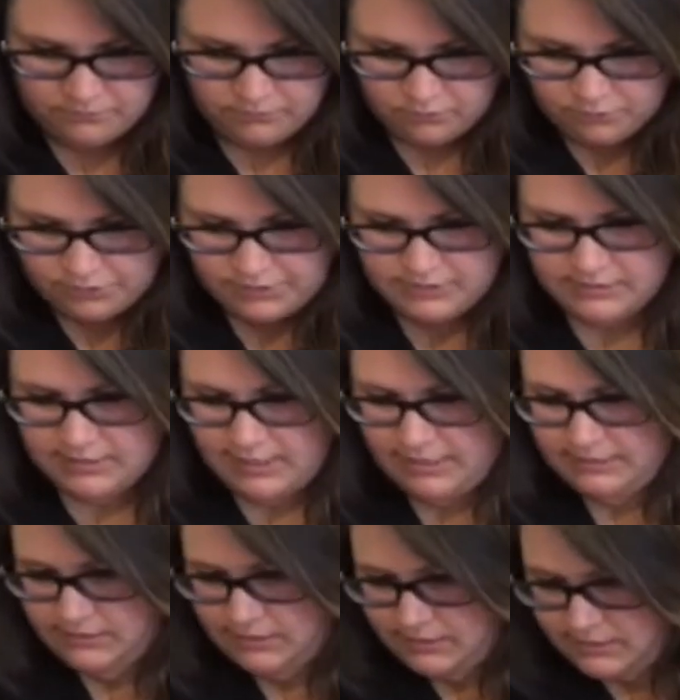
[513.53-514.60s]
Lorna's
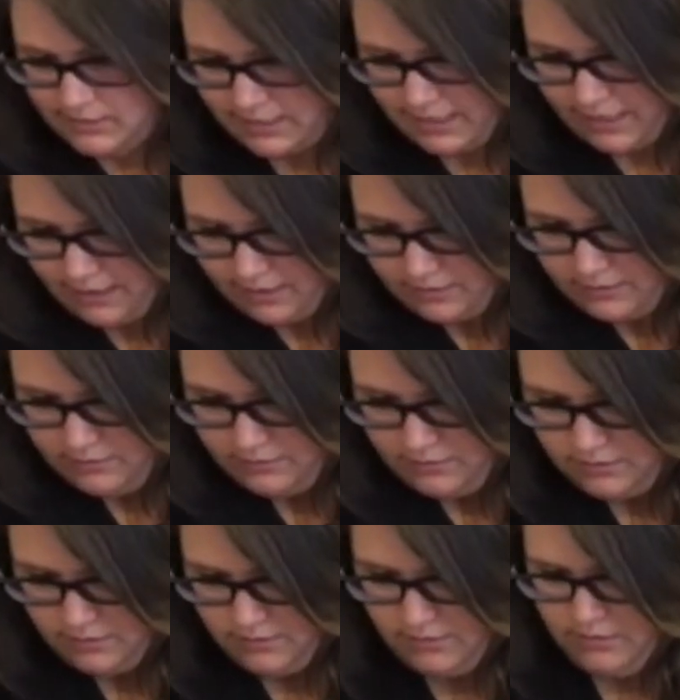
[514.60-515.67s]
laces again,
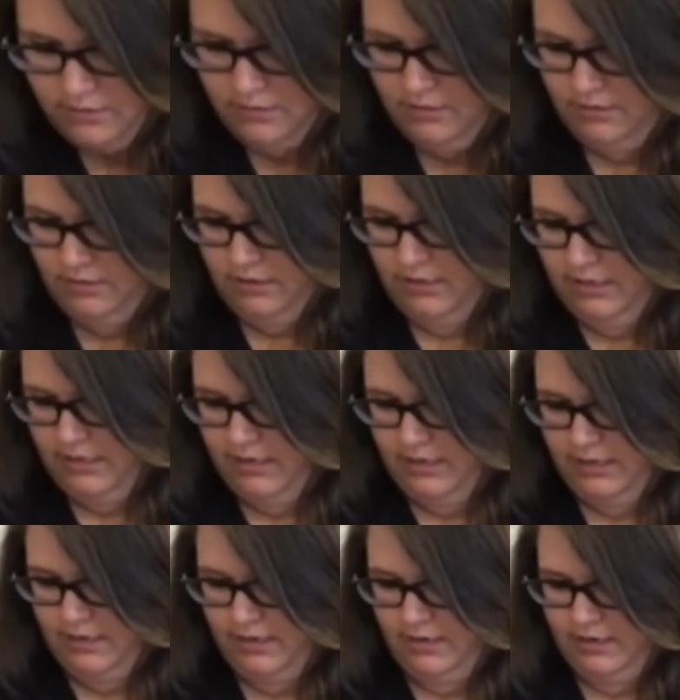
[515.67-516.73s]

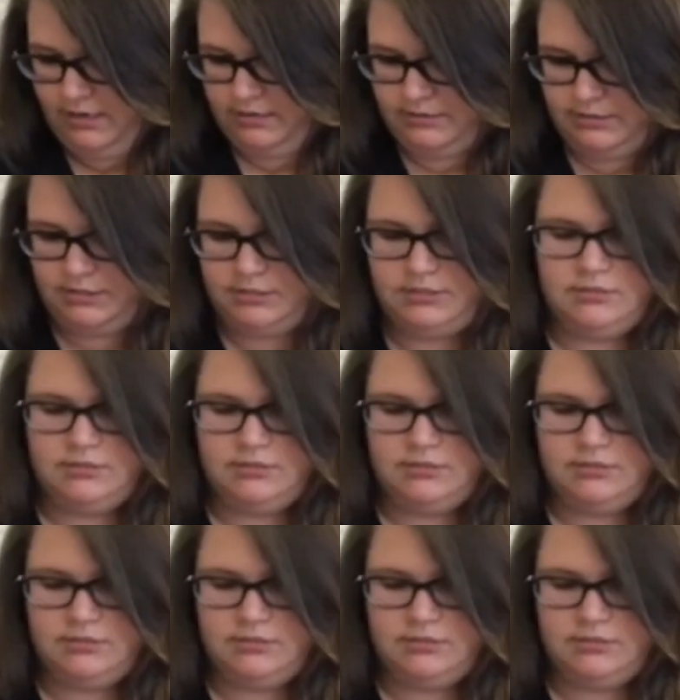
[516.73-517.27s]
and